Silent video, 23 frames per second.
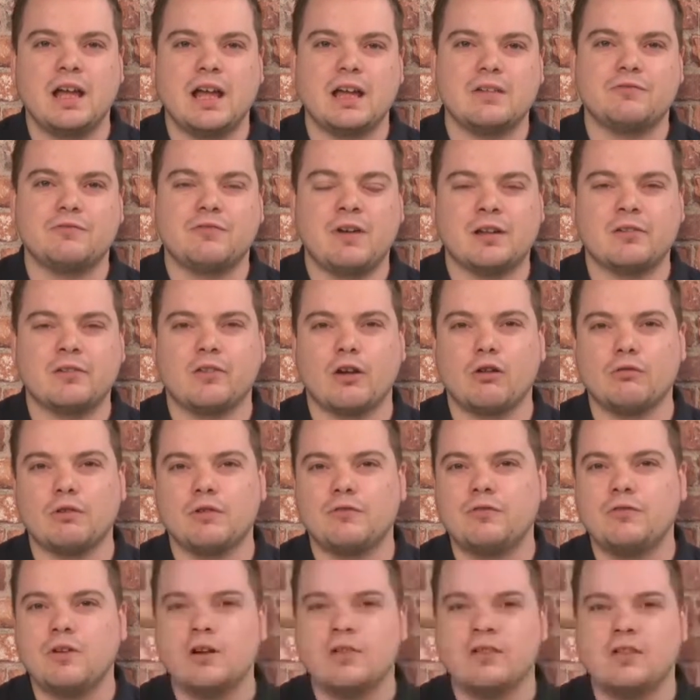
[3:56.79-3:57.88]
In fact, over
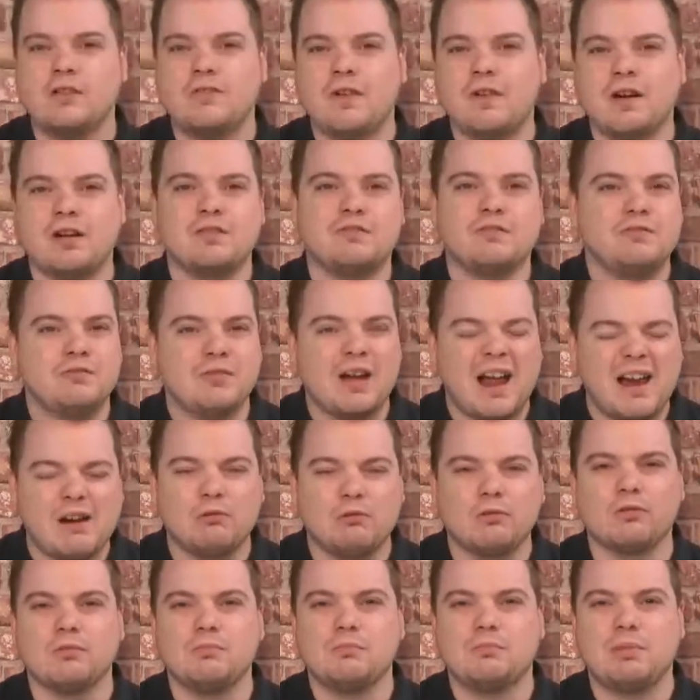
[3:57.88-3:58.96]

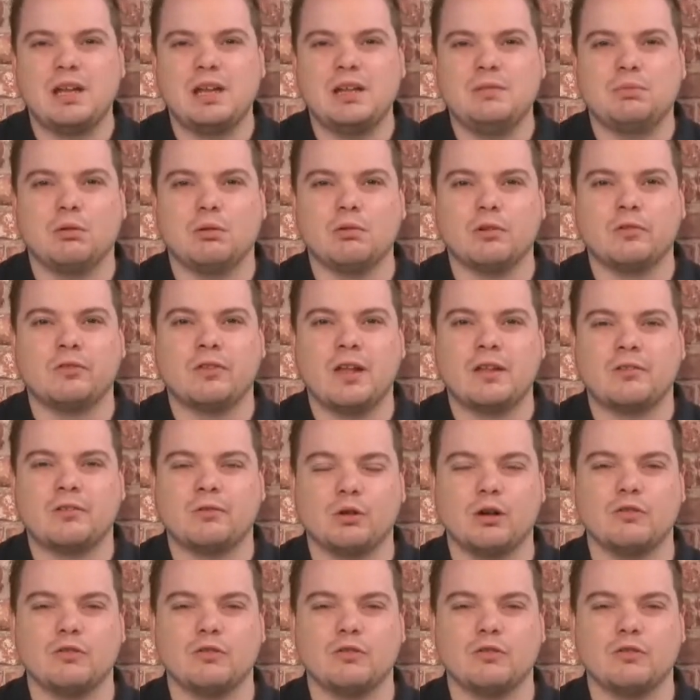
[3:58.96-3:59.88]
35,000 people were said to